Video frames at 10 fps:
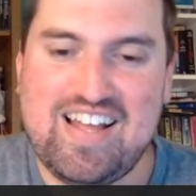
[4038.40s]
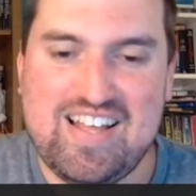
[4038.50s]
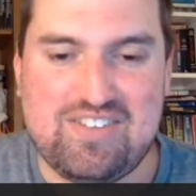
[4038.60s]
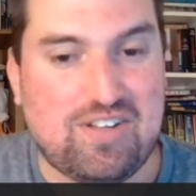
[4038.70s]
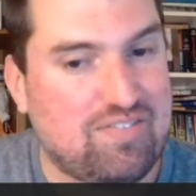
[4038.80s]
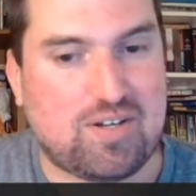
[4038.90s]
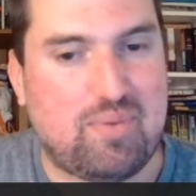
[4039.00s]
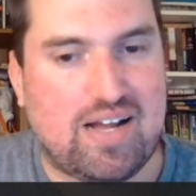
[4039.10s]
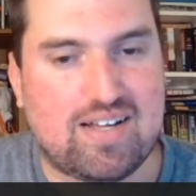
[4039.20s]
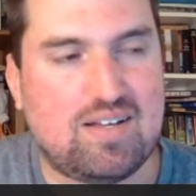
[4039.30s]
You'll have to come
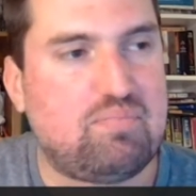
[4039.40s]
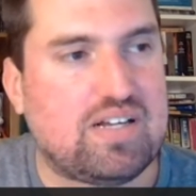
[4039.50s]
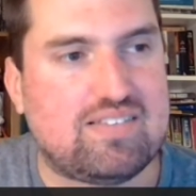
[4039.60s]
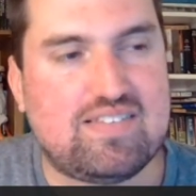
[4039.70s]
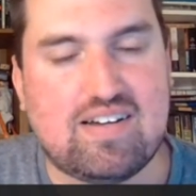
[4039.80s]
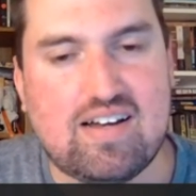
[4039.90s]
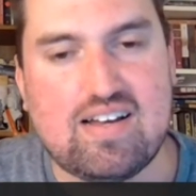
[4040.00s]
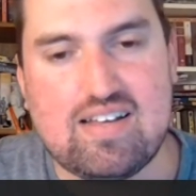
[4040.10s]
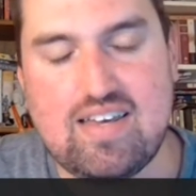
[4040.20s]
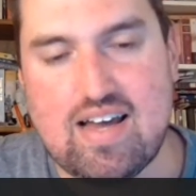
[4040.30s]
back. But
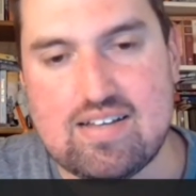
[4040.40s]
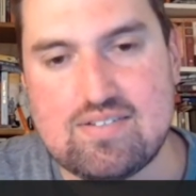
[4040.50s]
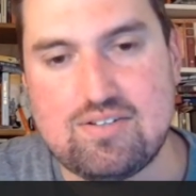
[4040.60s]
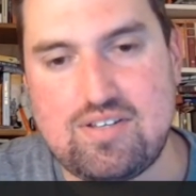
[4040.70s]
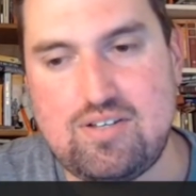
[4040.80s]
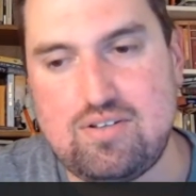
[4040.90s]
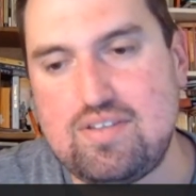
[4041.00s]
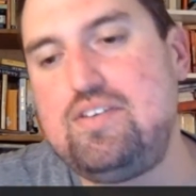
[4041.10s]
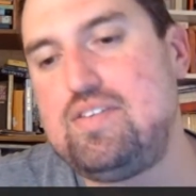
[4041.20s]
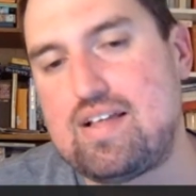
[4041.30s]
yeah, so
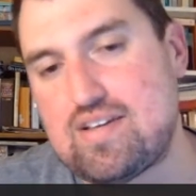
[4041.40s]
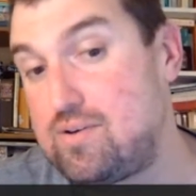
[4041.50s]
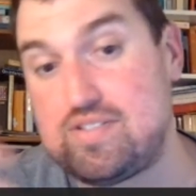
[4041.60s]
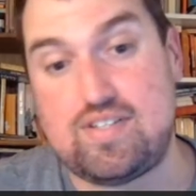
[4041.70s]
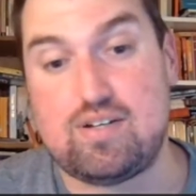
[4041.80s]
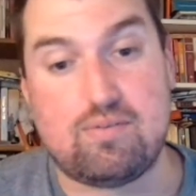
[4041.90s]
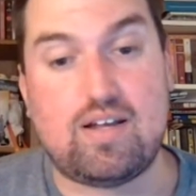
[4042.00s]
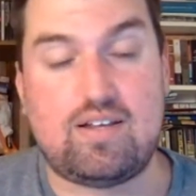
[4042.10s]
that's how you see it, right?